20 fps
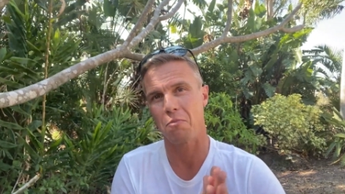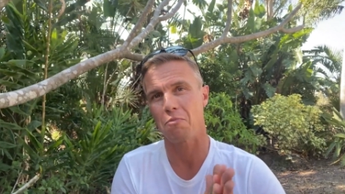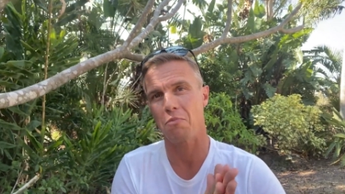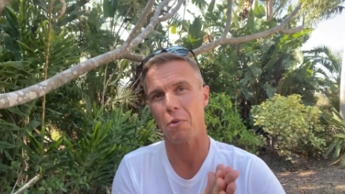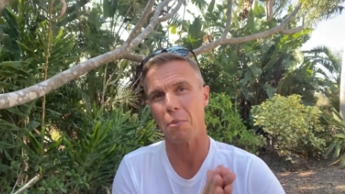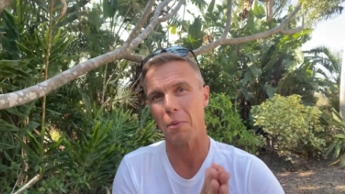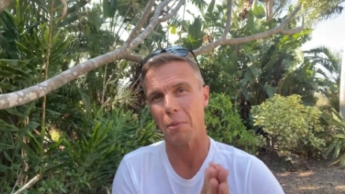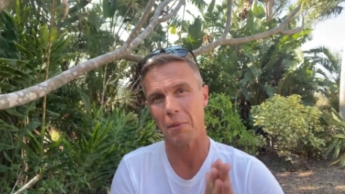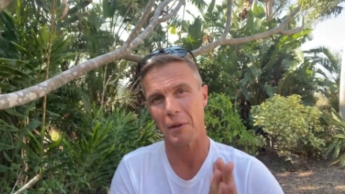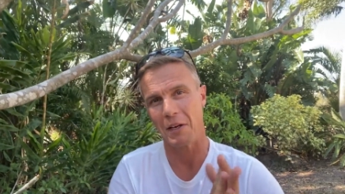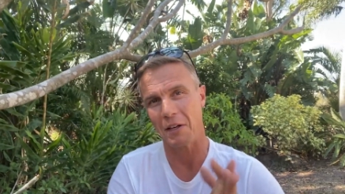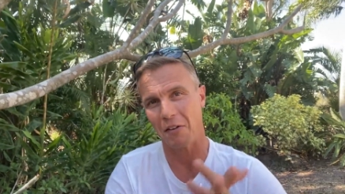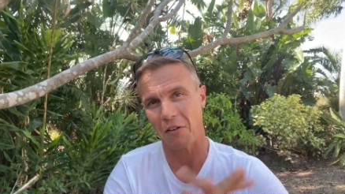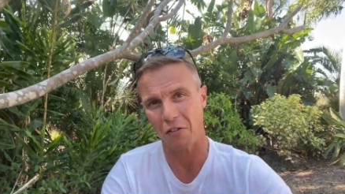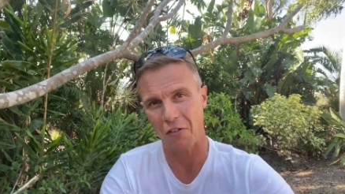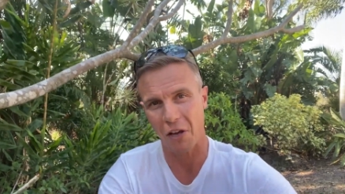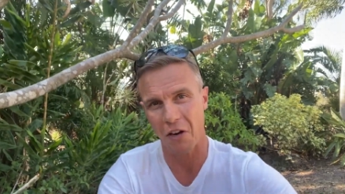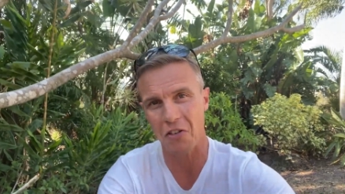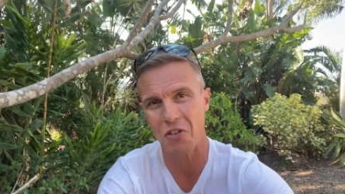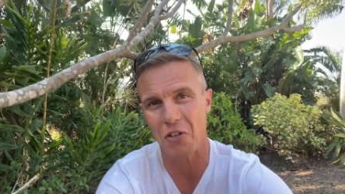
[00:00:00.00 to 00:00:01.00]
probably a
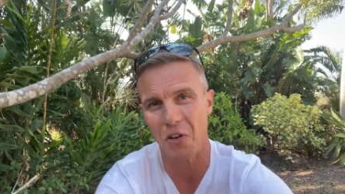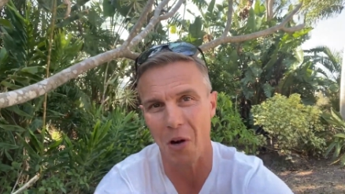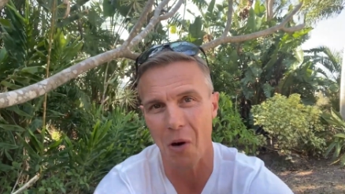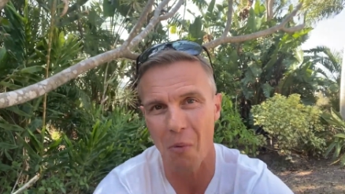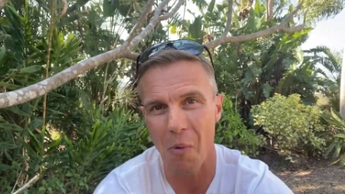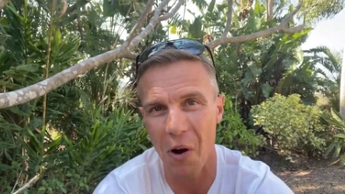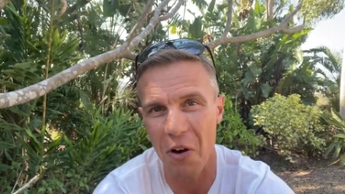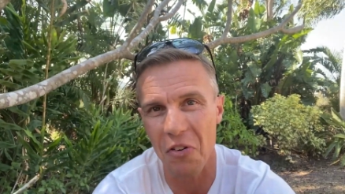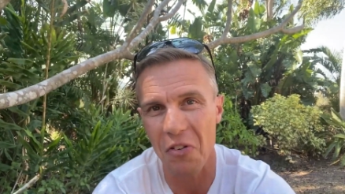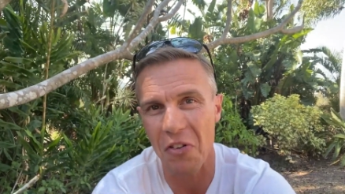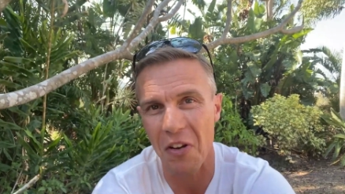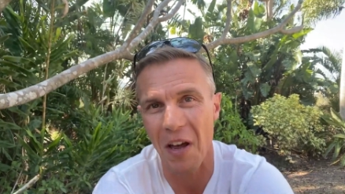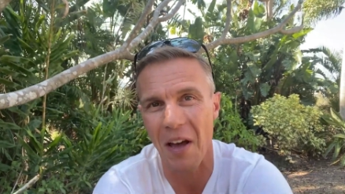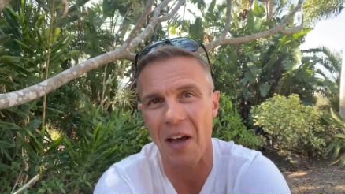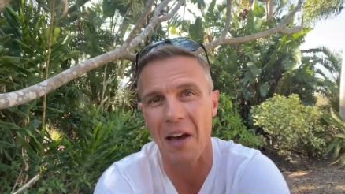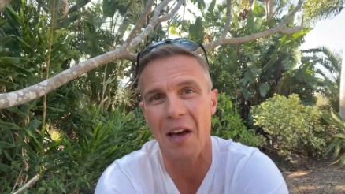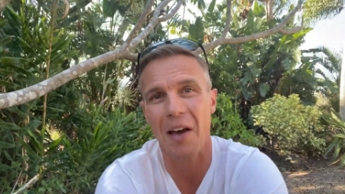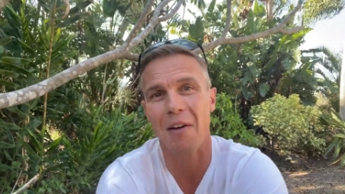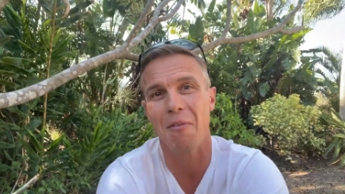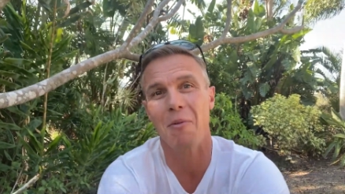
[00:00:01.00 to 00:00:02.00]
discussion I won't
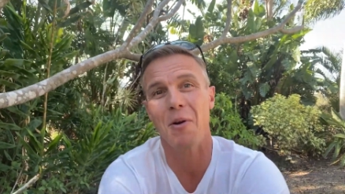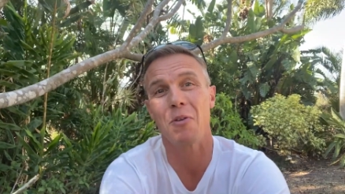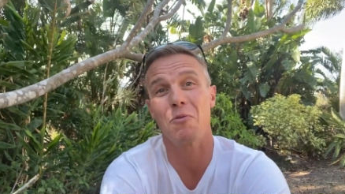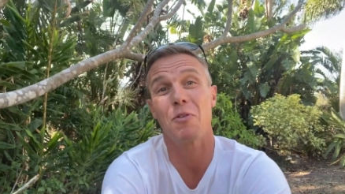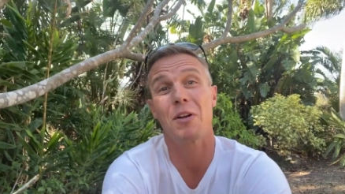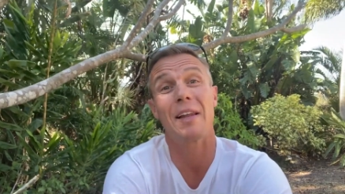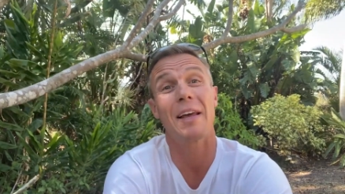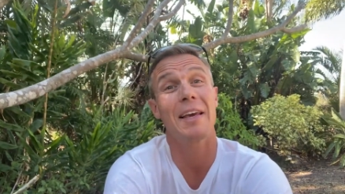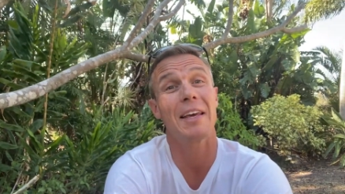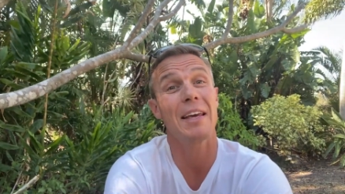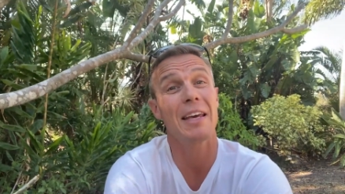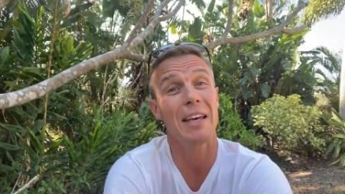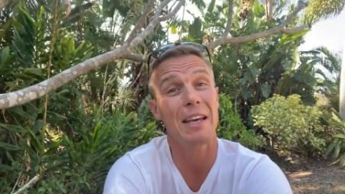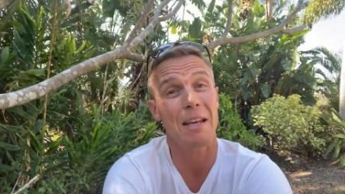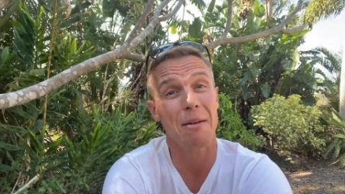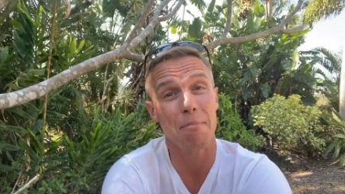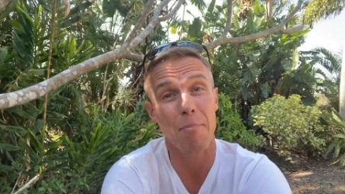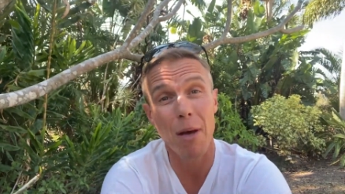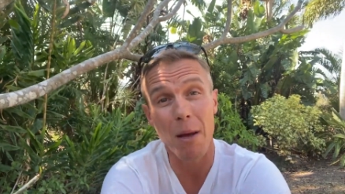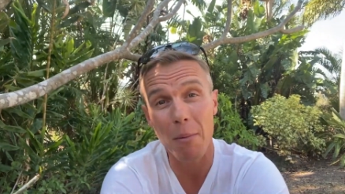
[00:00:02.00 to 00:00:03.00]
uh, won't relay here
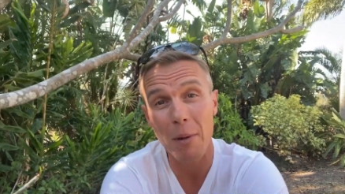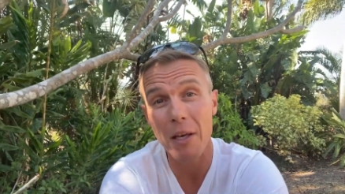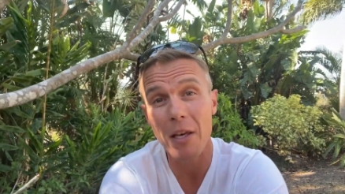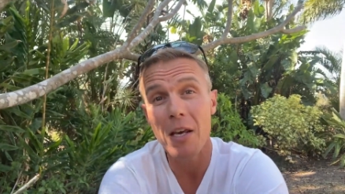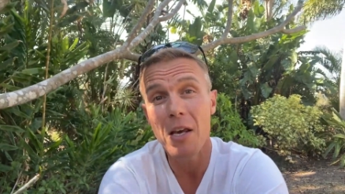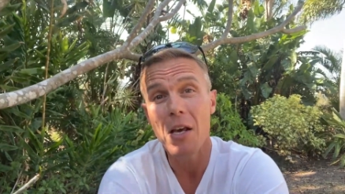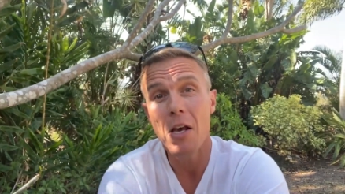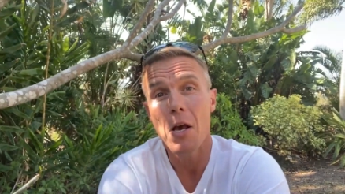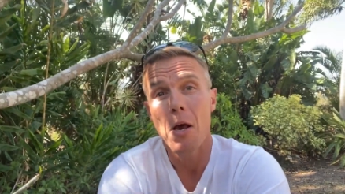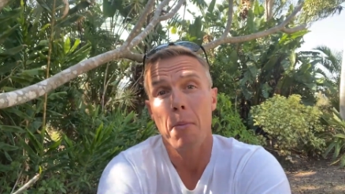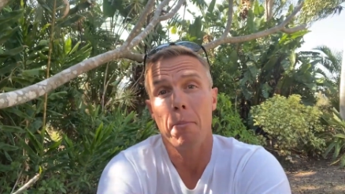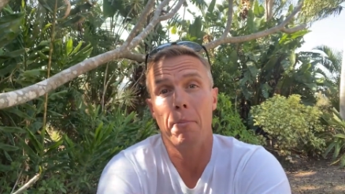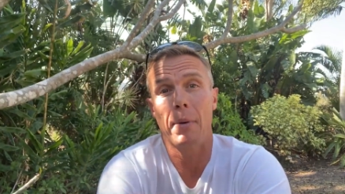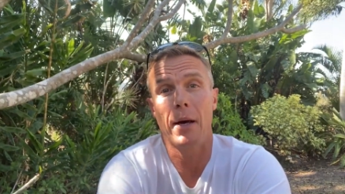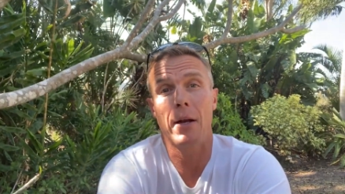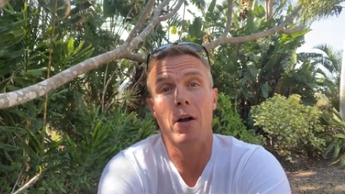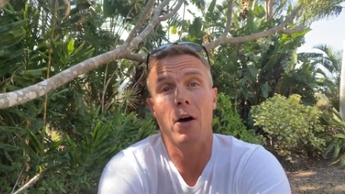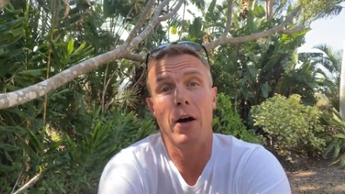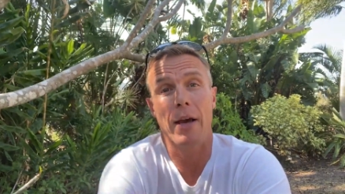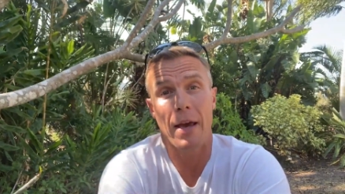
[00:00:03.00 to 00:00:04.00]
in public,
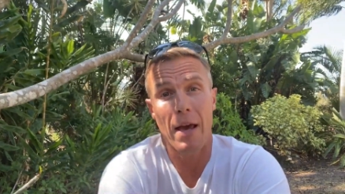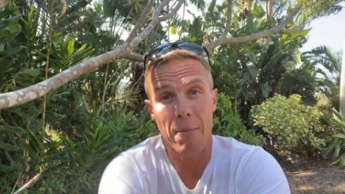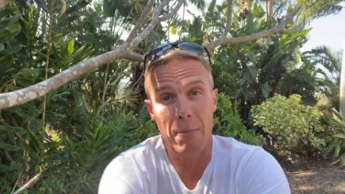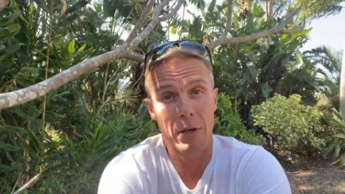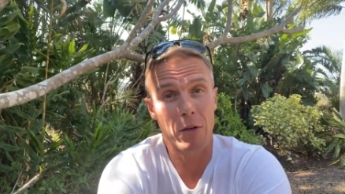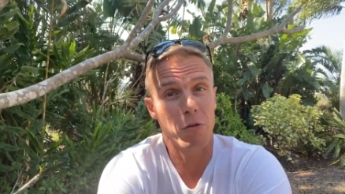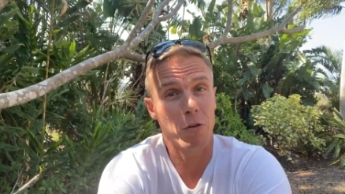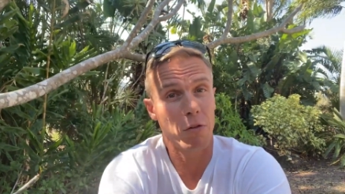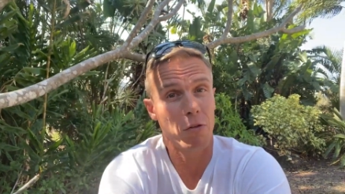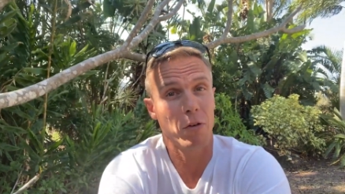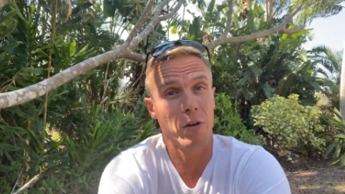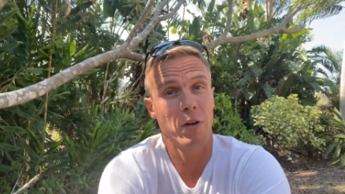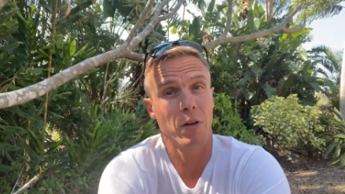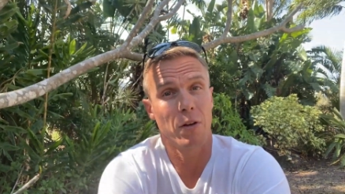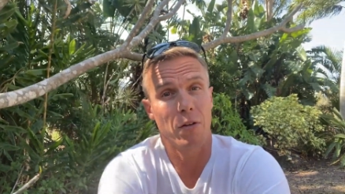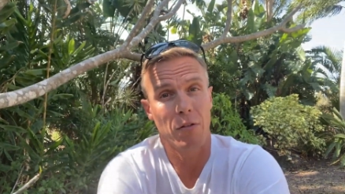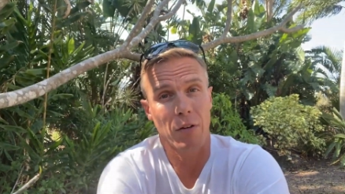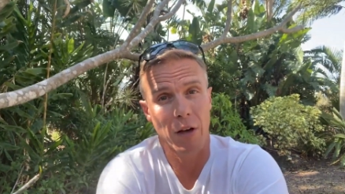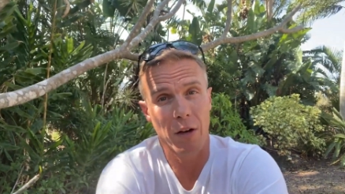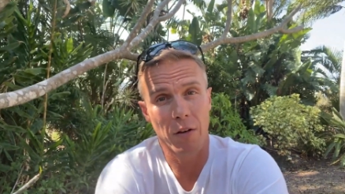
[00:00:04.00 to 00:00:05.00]
but I am interested in the
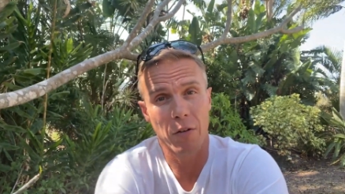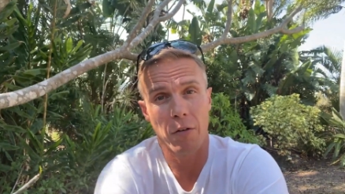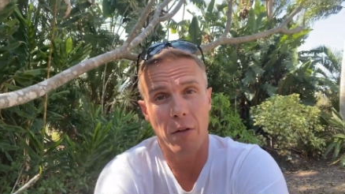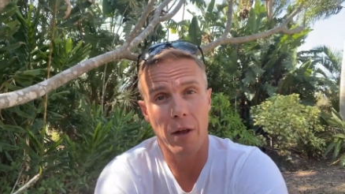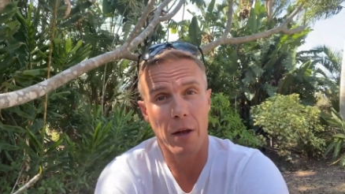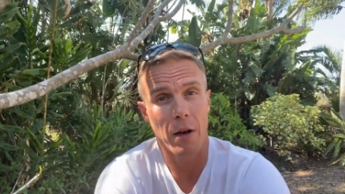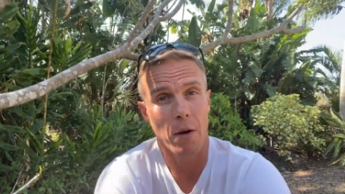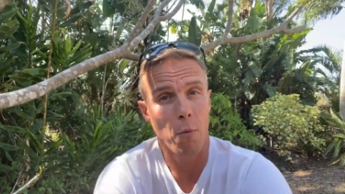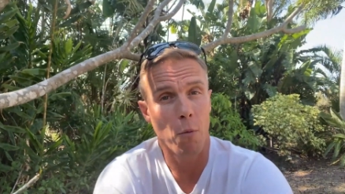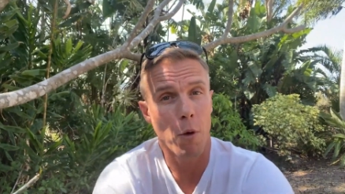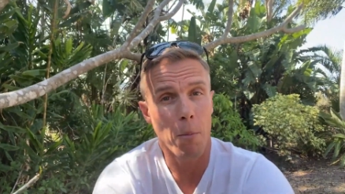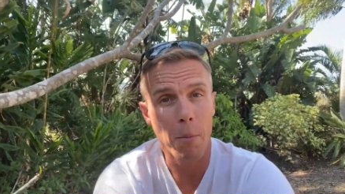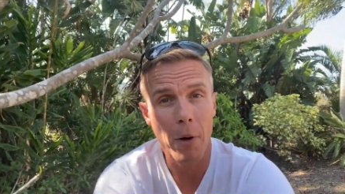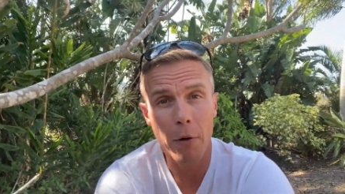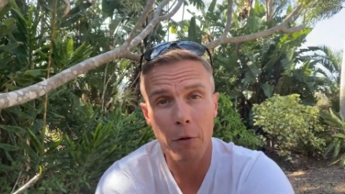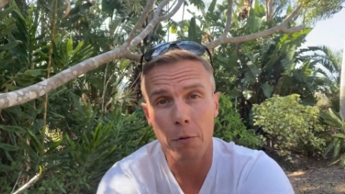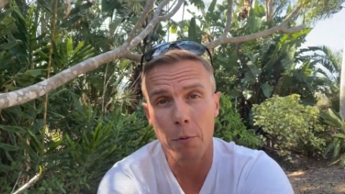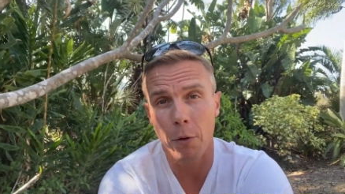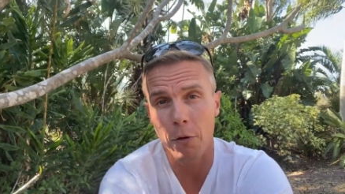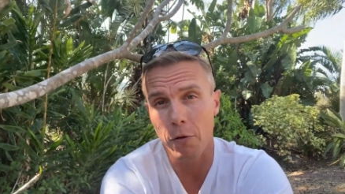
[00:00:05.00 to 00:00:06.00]
status of that and what my
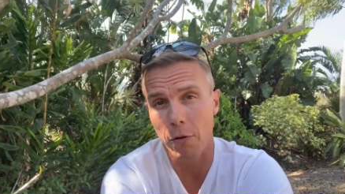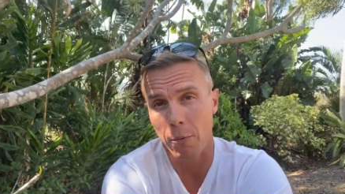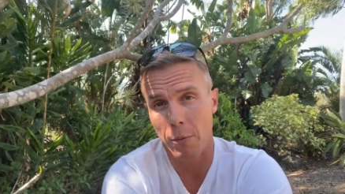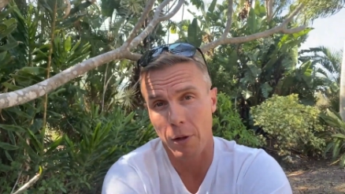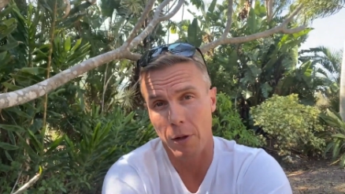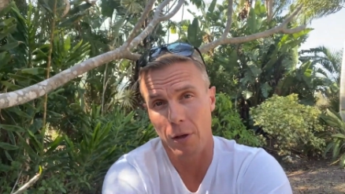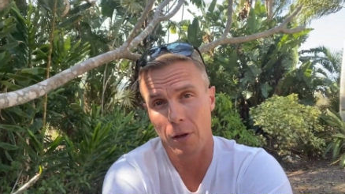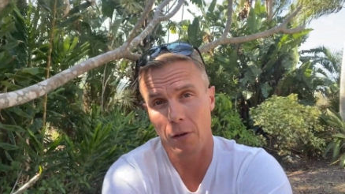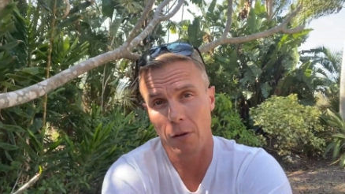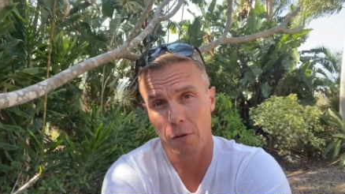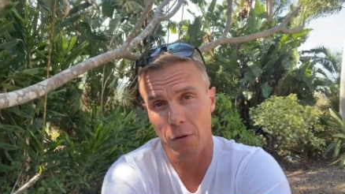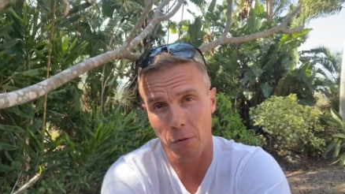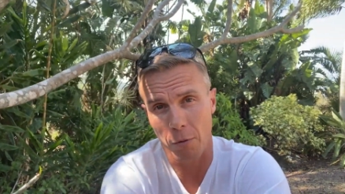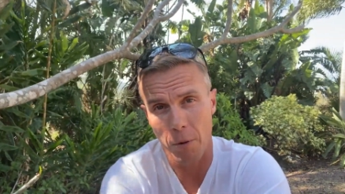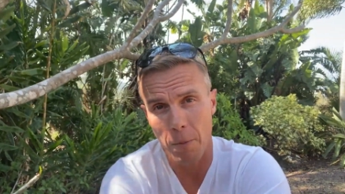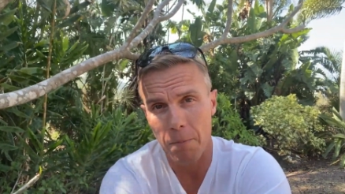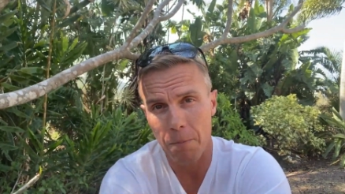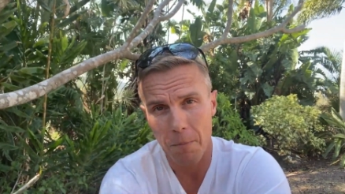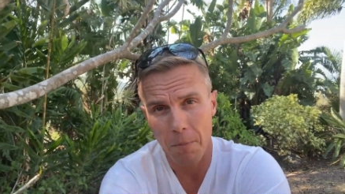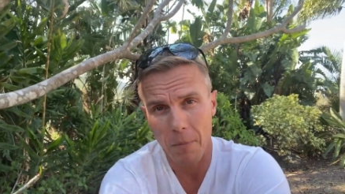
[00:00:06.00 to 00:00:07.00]
responsibility is as well.